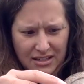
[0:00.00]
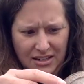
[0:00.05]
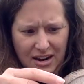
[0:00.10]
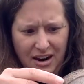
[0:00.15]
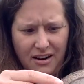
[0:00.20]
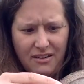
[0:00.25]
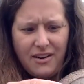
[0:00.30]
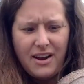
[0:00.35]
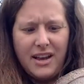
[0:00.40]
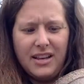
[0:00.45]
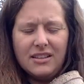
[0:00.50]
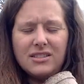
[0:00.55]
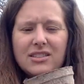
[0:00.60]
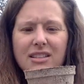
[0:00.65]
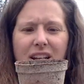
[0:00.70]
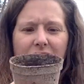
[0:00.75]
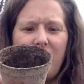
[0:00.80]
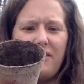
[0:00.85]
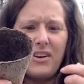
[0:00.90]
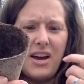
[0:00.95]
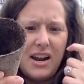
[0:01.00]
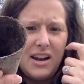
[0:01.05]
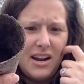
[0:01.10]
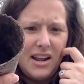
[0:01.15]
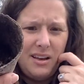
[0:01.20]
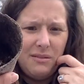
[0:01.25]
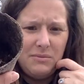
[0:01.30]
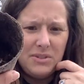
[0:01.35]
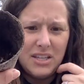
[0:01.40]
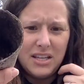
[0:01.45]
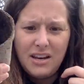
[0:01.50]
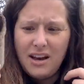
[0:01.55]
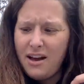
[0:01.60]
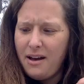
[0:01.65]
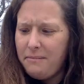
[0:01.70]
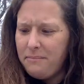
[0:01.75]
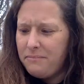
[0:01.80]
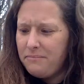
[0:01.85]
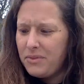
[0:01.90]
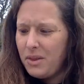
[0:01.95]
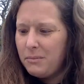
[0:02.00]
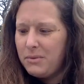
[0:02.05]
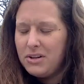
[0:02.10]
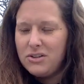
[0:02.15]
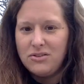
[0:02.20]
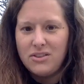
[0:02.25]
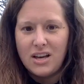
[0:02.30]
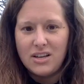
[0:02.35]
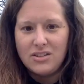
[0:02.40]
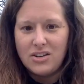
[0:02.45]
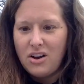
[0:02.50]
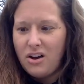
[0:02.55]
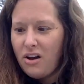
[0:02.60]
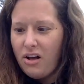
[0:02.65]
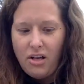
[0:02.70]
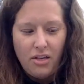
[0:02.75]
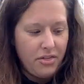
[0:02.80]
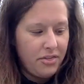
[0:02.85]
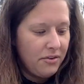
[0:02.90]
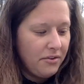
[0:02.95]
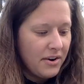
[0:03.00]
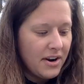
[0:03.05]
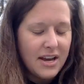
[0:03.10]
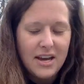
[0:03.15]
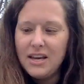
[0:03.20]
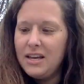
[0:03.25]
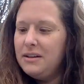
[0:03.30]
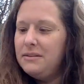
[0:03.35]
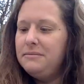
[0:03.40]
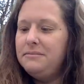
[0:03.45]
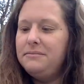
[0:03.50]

All right, so now I've got an empty cup. I'm going to do that to all 3.